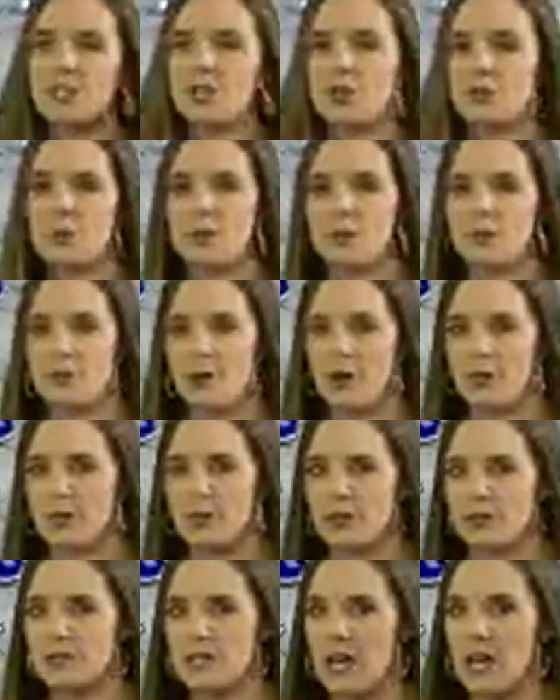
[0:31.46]
a little bit
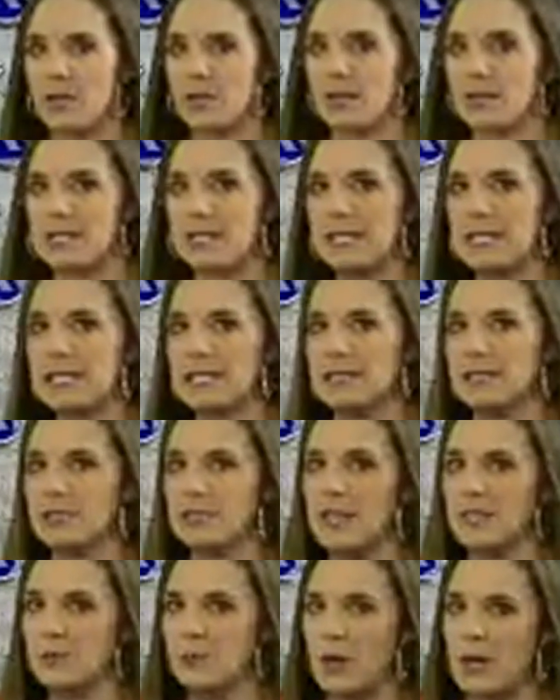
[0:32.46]
farther south and east,
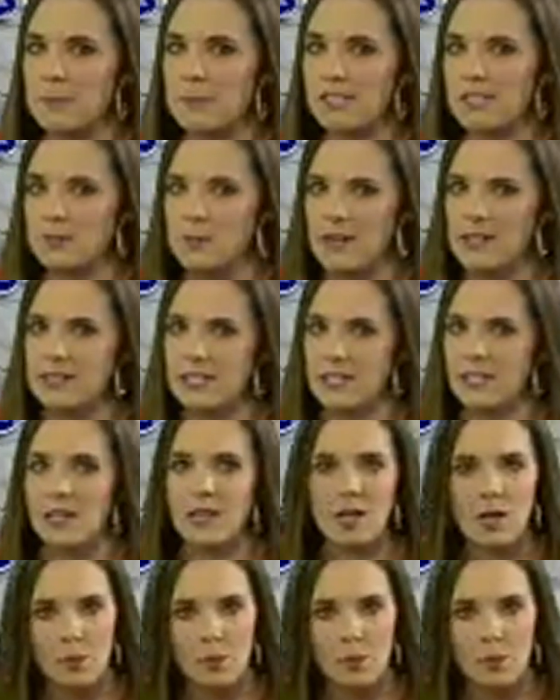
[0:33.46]
so that's why I'm expecting